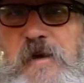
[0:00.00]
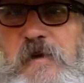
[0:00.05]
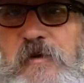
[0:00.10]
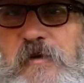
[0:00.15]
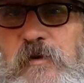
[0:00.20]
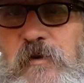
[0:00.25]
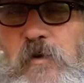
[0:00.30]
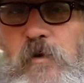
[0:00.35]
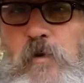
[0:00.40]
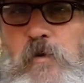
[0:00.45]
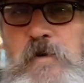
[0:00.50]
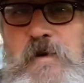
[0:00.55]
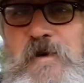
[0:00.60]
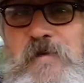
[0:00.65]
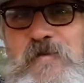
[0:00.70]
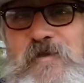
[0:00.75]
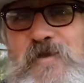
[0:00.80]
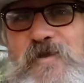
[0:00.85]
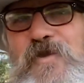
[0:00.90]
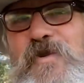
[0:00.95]
and I'll
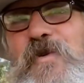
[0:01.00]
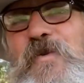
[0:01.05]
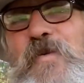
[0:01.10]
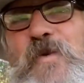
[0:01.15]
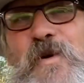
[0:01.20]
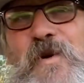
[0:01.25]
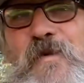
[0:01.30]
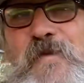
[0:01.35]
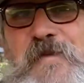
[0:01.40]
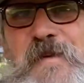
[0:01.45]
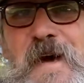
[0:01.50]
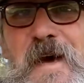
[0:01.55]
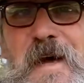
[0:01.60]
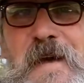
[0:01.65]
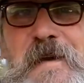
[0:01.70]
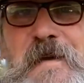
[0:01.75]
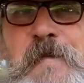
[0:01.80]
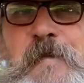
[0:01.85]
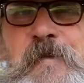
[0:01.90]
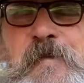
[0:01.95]
give you a look at what I've
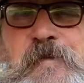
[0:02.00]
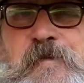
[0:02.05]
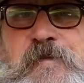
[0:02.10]
done.